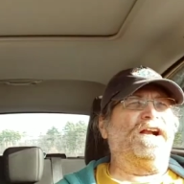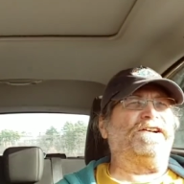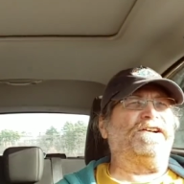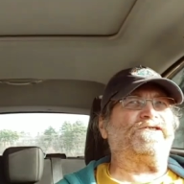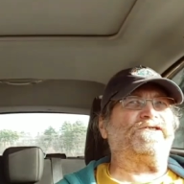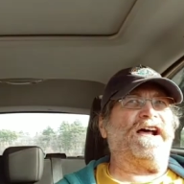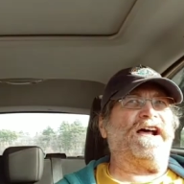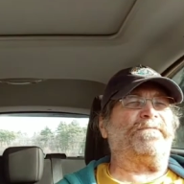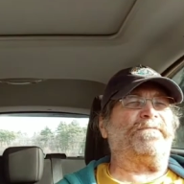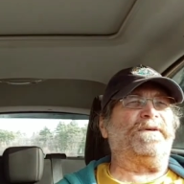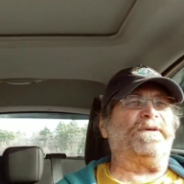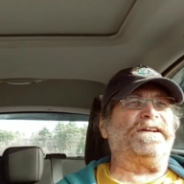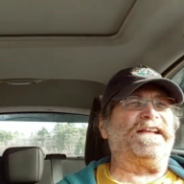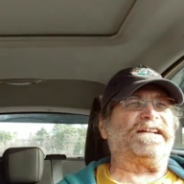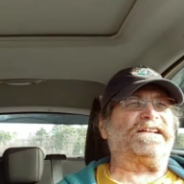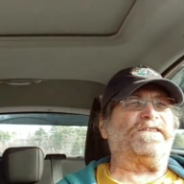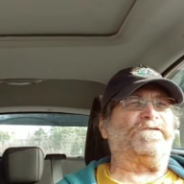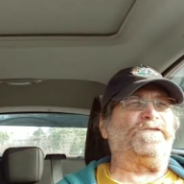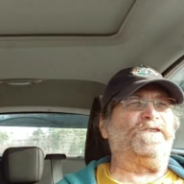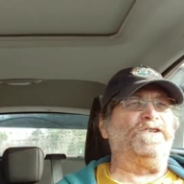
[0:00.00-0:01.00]
to try to
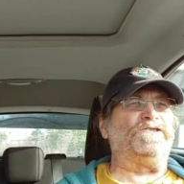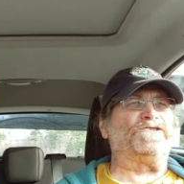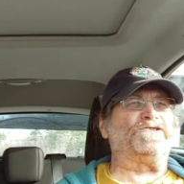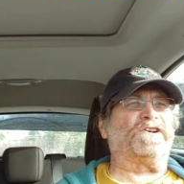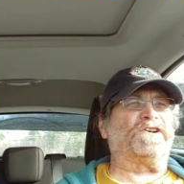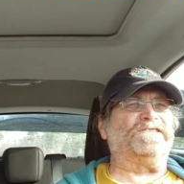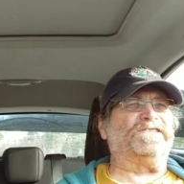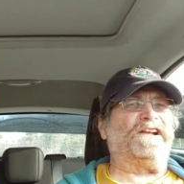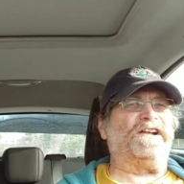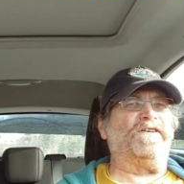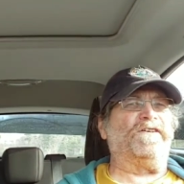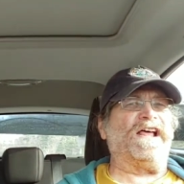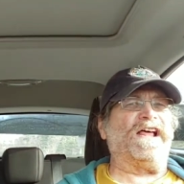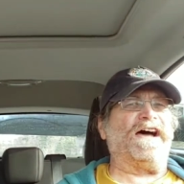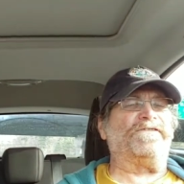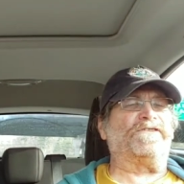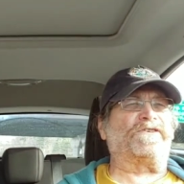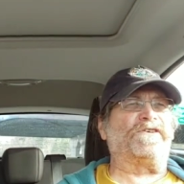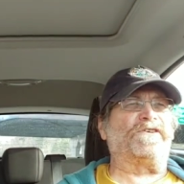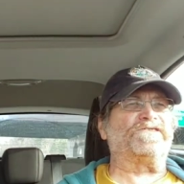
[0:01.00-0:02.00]
predict the future because I don't
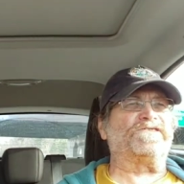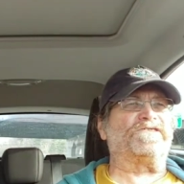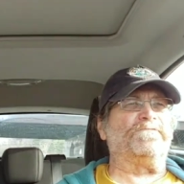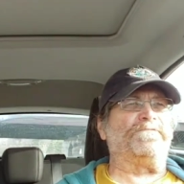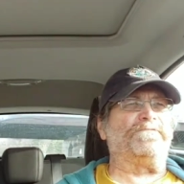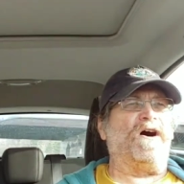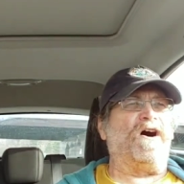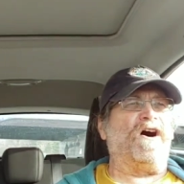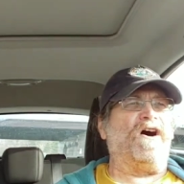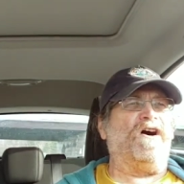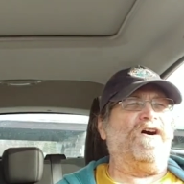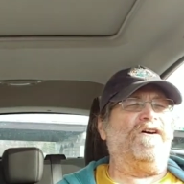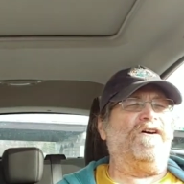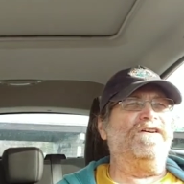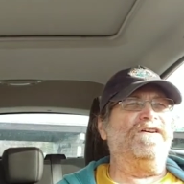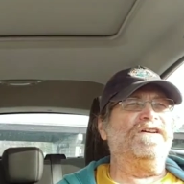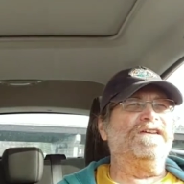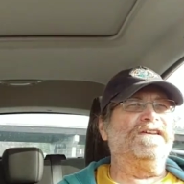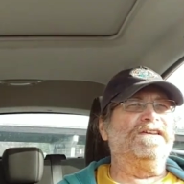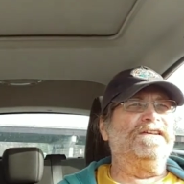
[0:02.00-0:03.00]
have a crystal ball.
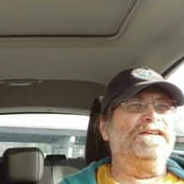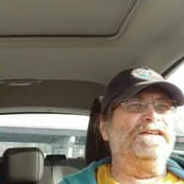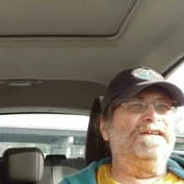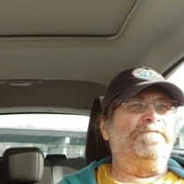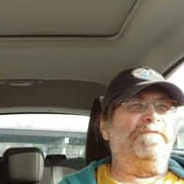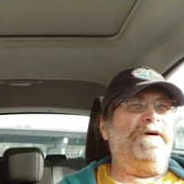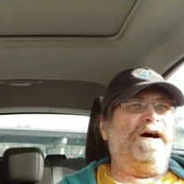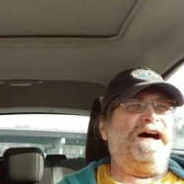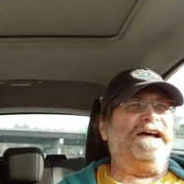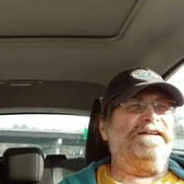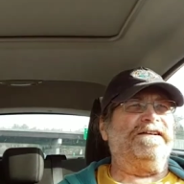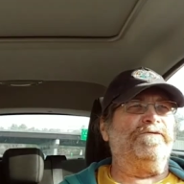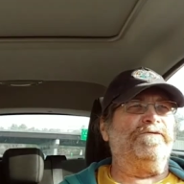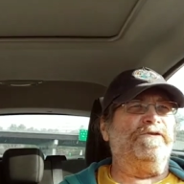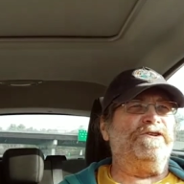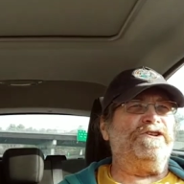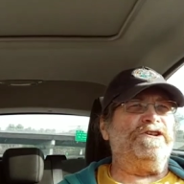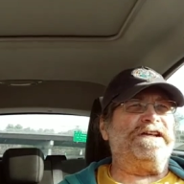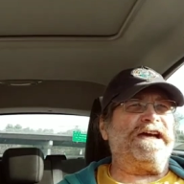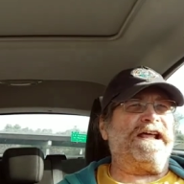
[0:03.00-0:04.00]
But
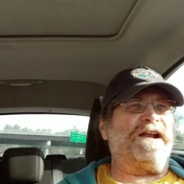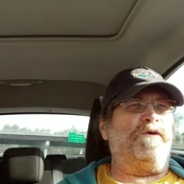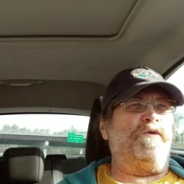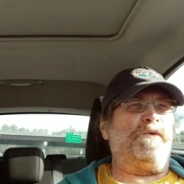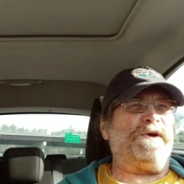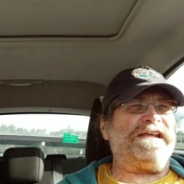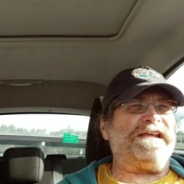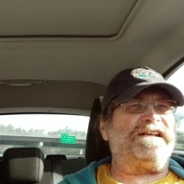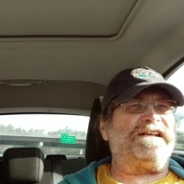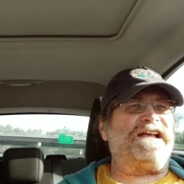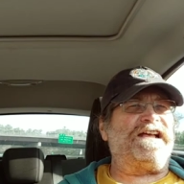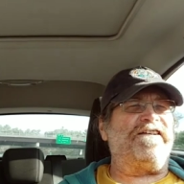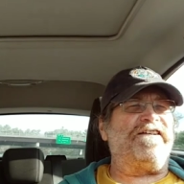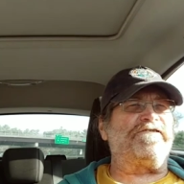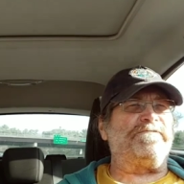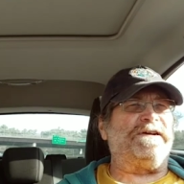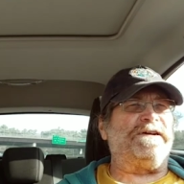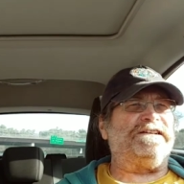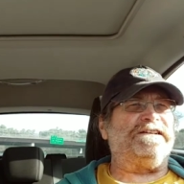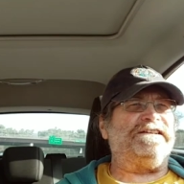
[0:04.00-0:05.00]
when you got a weak
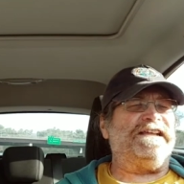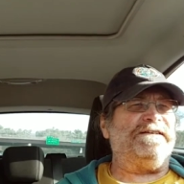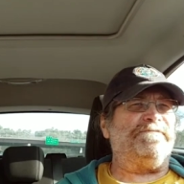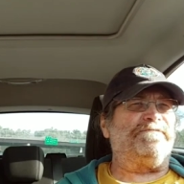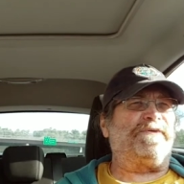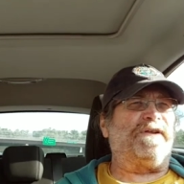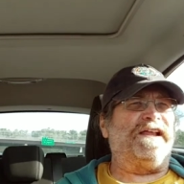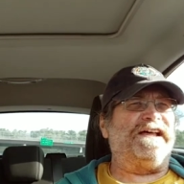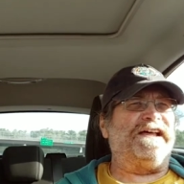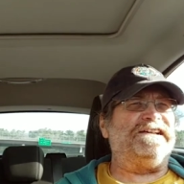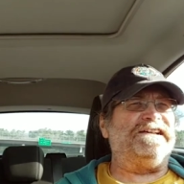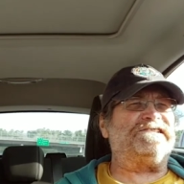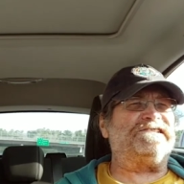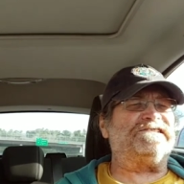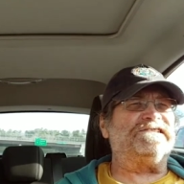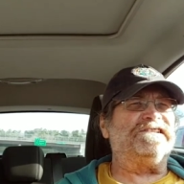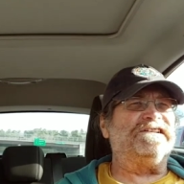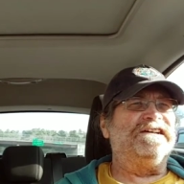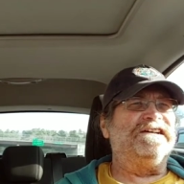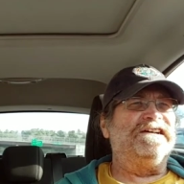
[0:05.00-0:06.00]
government in place,
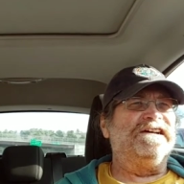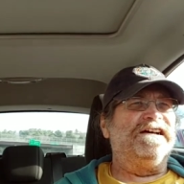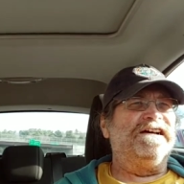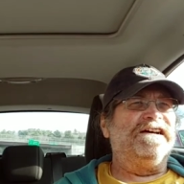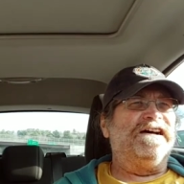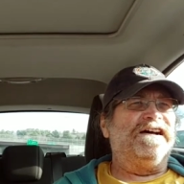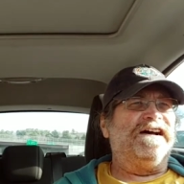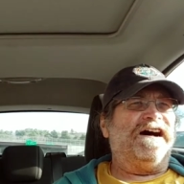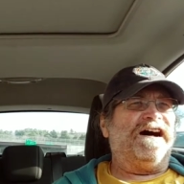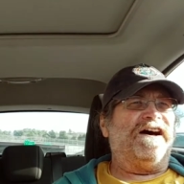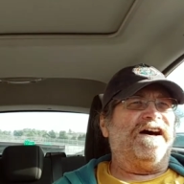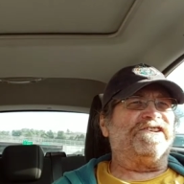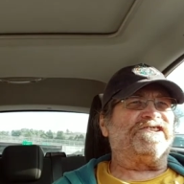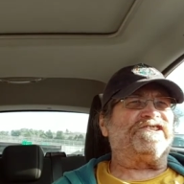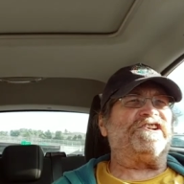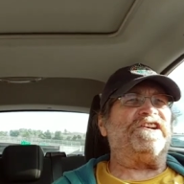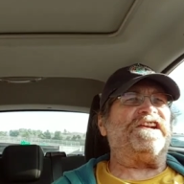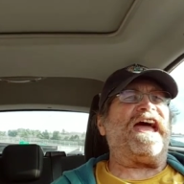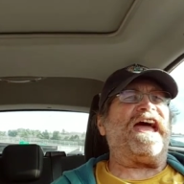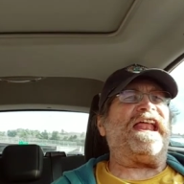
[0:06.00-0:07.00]
uh, the
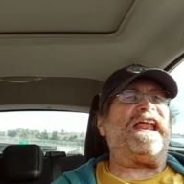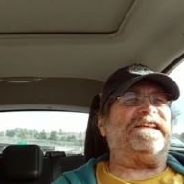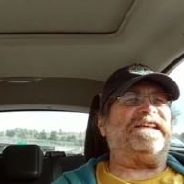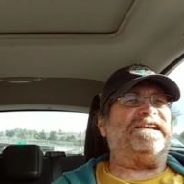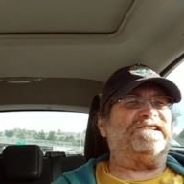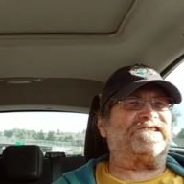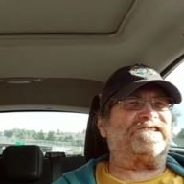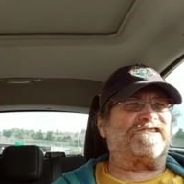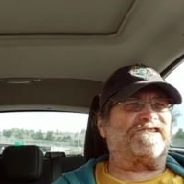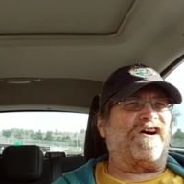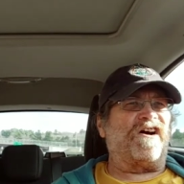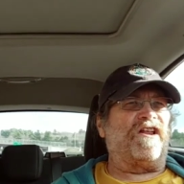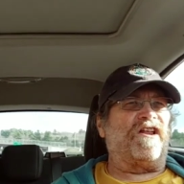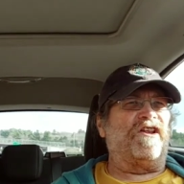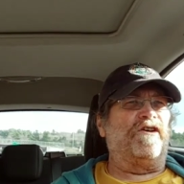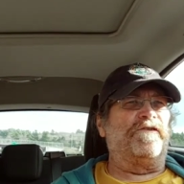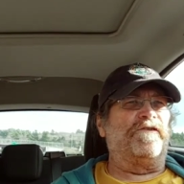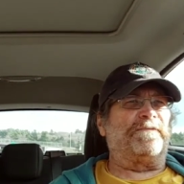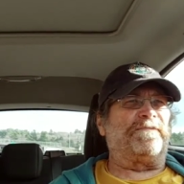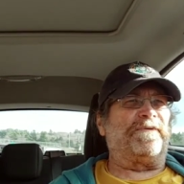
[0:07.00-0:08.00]
shenanigans start all
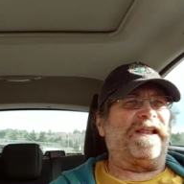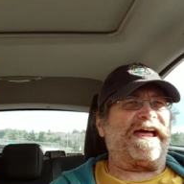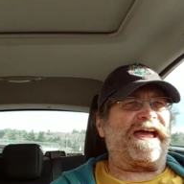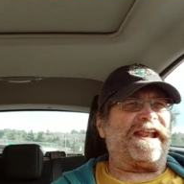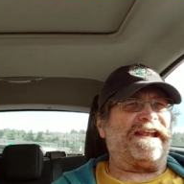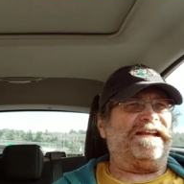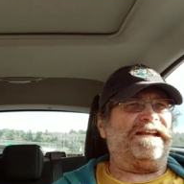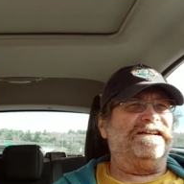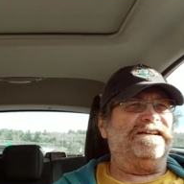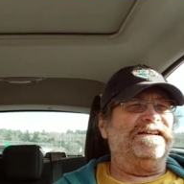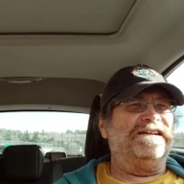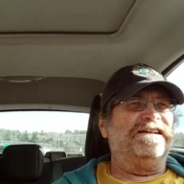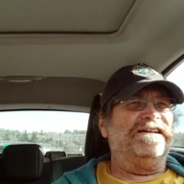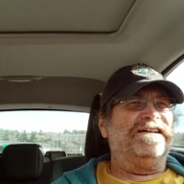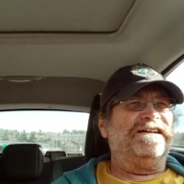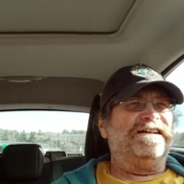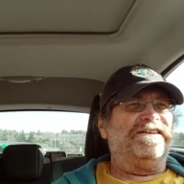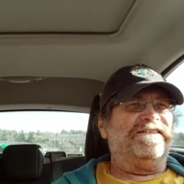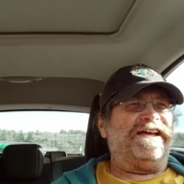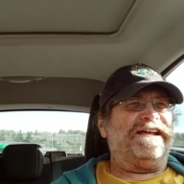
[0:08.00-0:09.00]
over the planet.
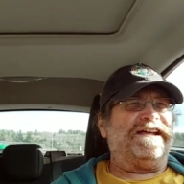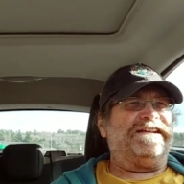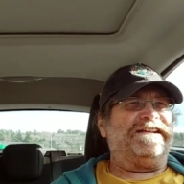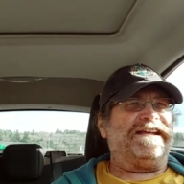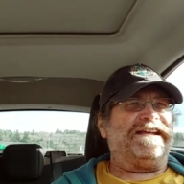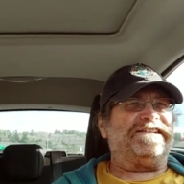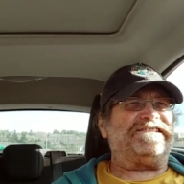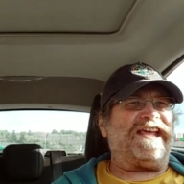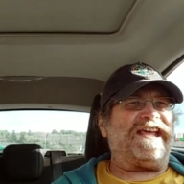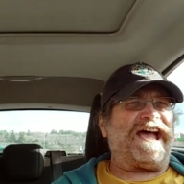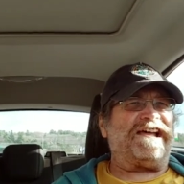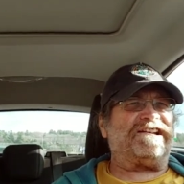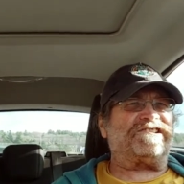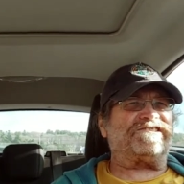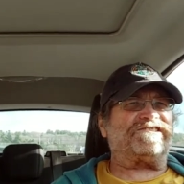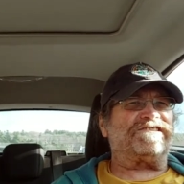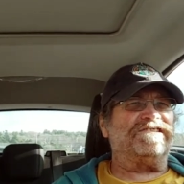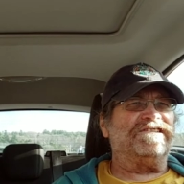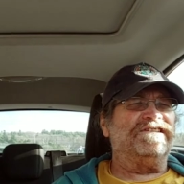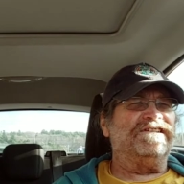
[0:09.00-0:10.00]
They, they
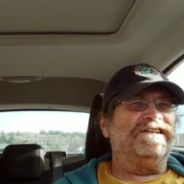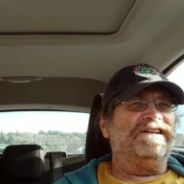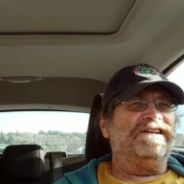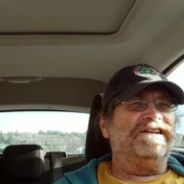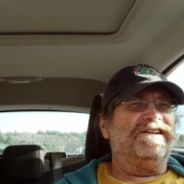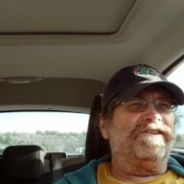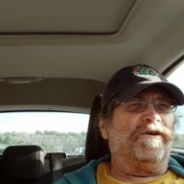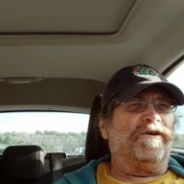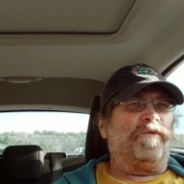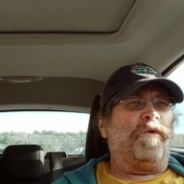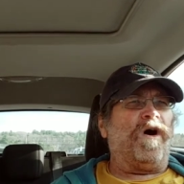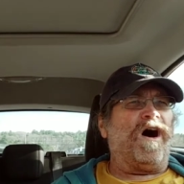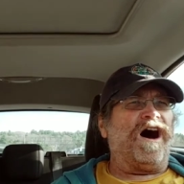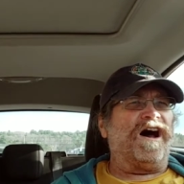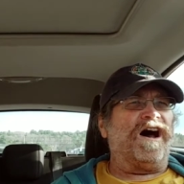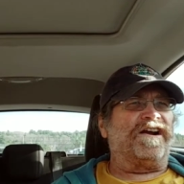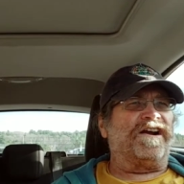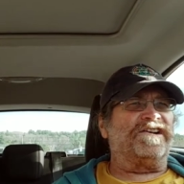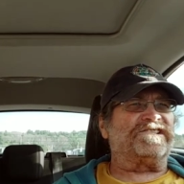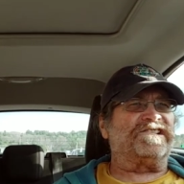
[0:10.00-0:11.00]
test the
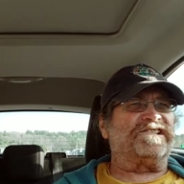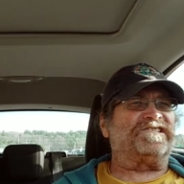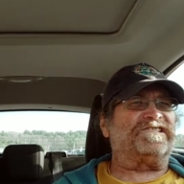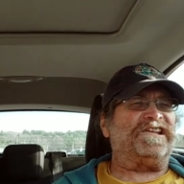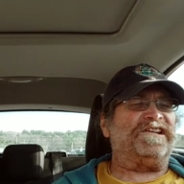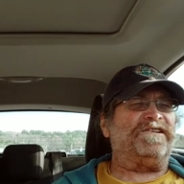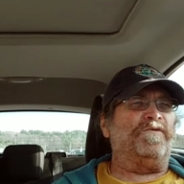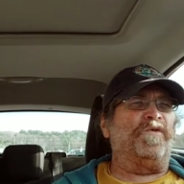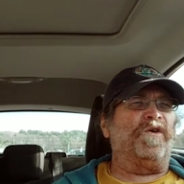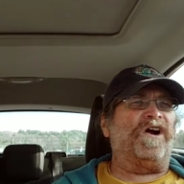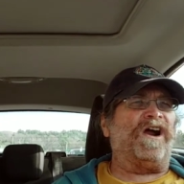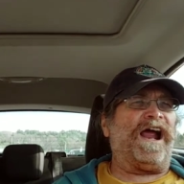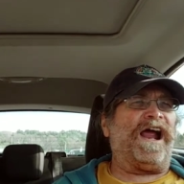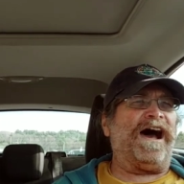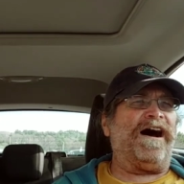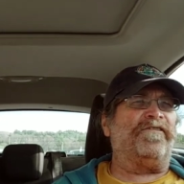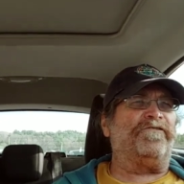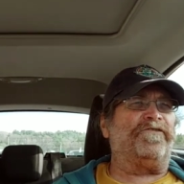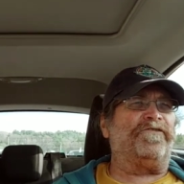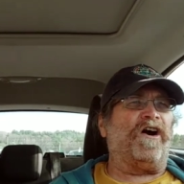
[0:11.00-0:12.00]
waters to see where
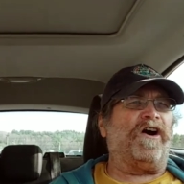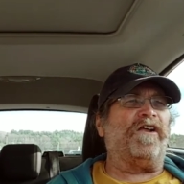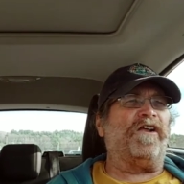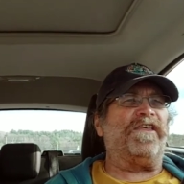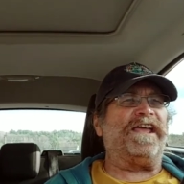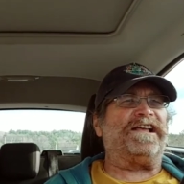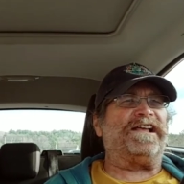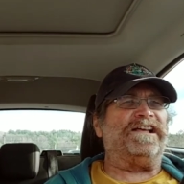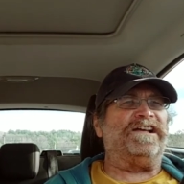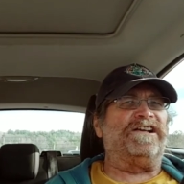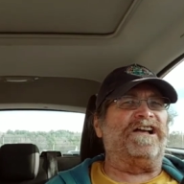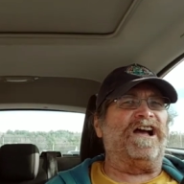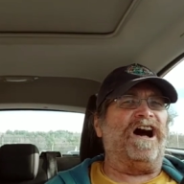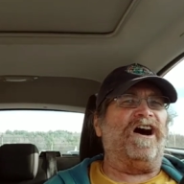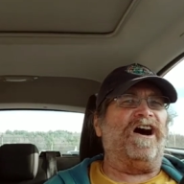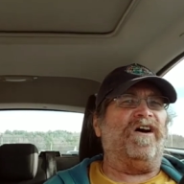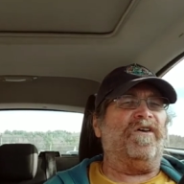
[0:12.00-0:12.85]
how far they can go.